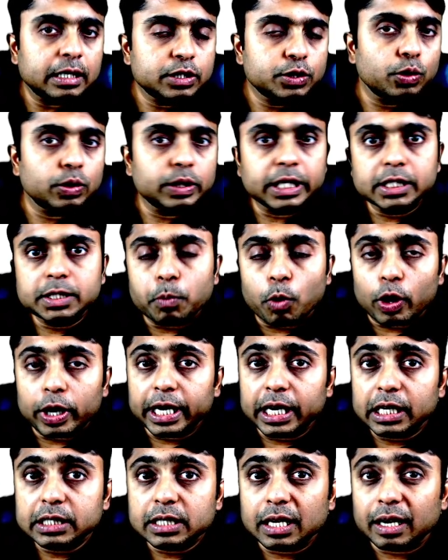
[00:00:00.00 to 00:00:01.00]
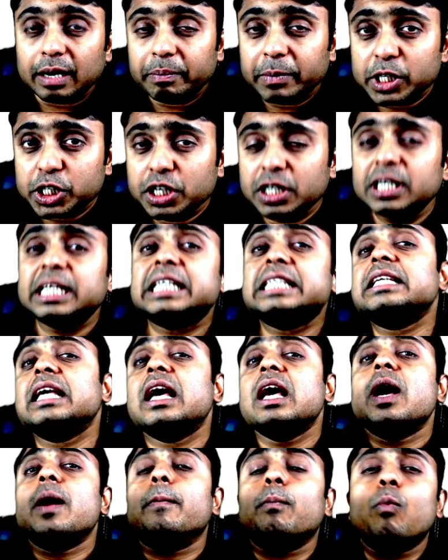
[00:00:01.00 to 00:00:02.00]
So the spontaneous remission is
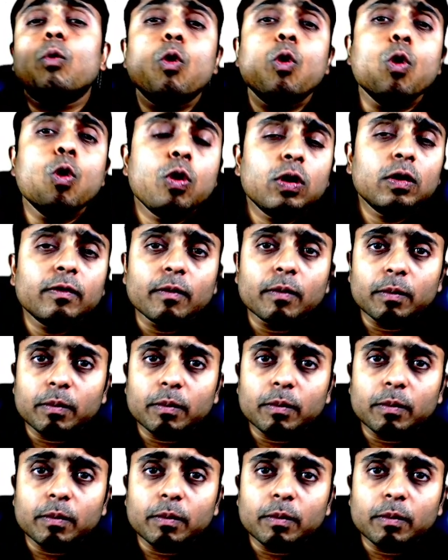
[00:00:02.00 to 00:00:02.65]
more